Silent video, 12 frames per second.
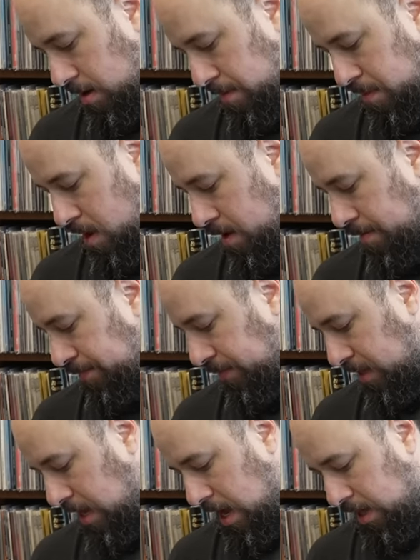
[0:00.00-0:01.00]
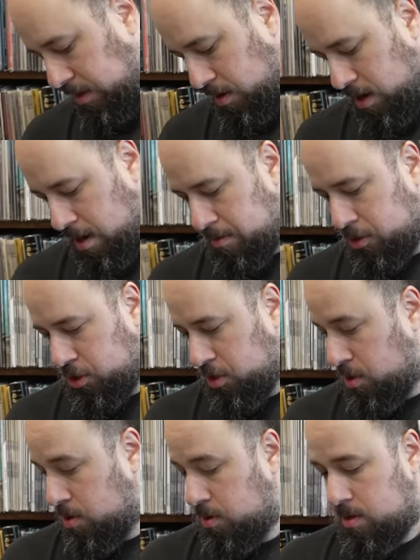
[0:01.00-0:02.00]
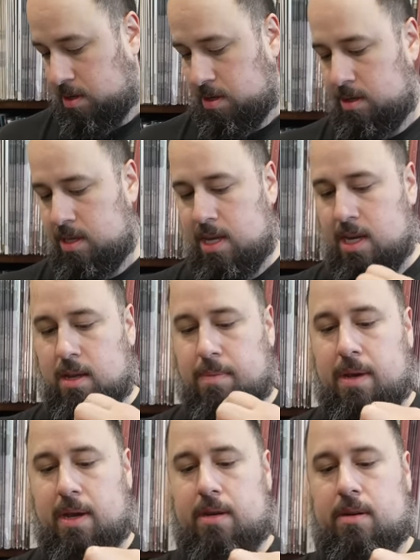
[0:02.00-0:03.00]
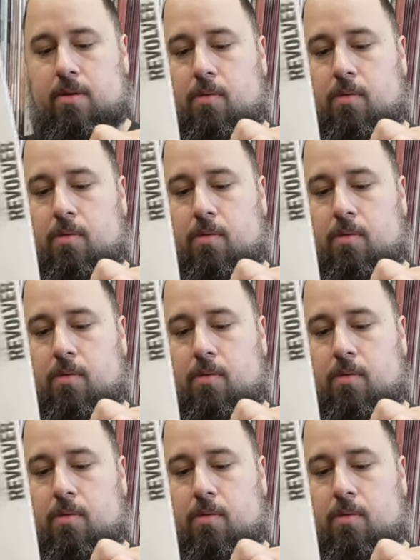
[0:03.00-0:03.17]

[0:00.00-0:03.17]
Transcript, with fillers: But I thought I would show the independent